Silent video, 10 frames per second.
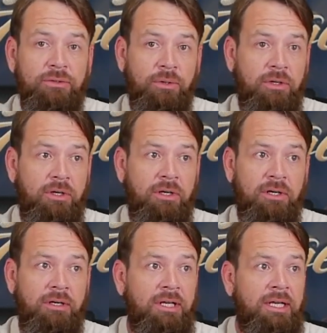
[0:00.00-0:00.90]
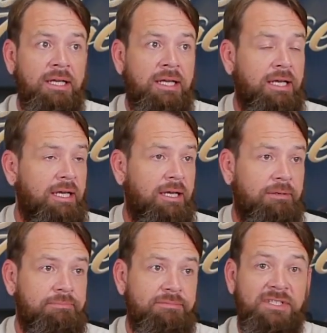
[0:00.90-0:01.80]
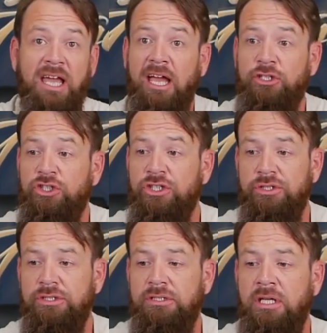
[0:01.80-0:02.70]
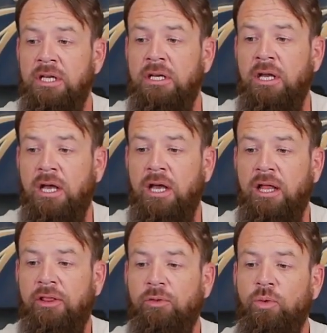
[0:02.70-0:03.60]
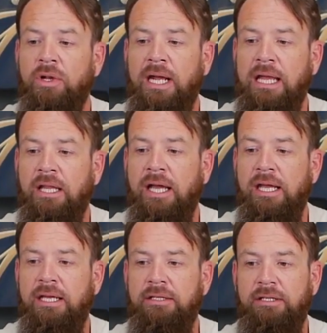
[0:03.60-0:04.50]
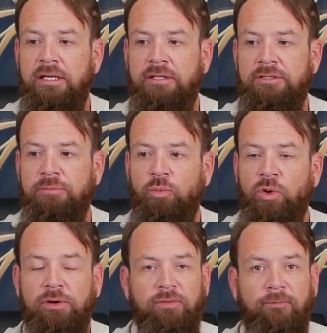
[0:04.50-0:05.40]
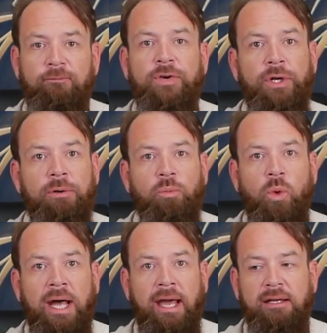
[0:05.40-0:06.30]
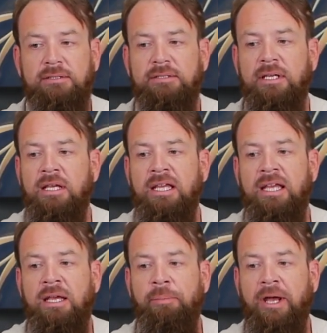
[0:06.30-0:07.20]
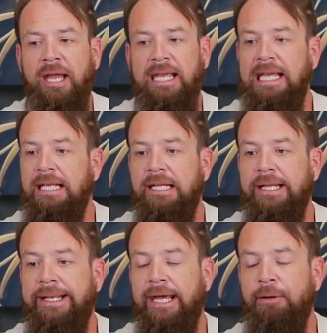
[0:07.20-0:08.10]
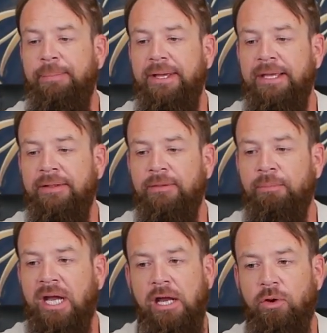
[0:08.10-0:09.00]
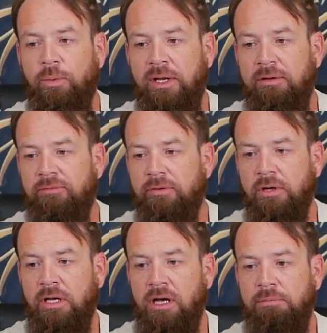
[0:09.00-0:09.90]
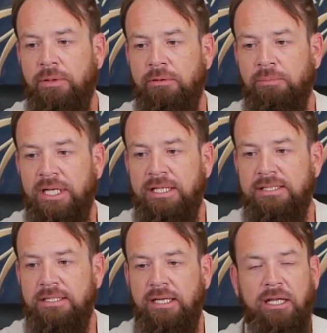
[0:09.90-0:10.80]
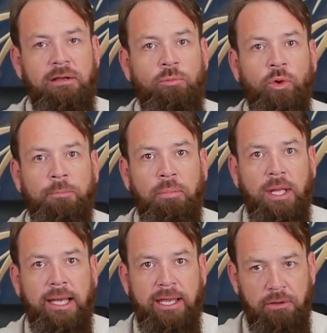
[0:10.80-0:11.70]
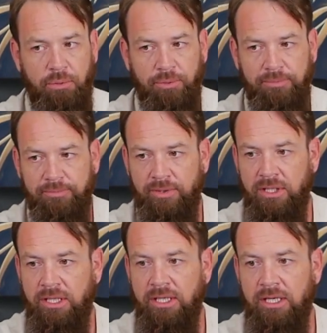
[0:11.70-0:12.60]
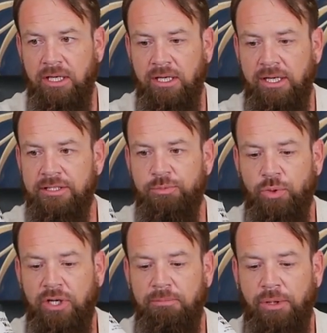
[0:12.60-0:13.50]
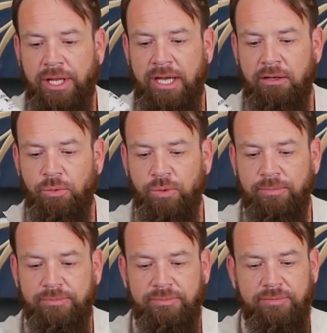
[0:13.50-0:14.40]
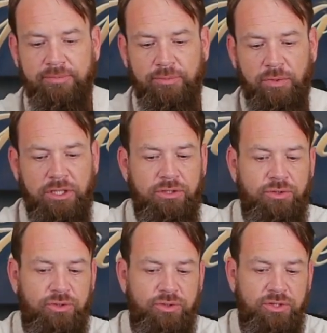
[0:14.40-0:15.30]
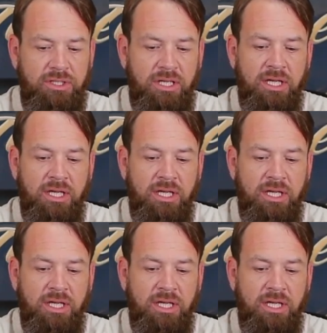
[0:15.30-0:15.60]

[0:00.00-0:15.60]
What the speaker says: or textures. The one I like is more of a firm wax. I heated it up in the microwave for a couple of minutes to get it more pliable. It is pretty pliable. I used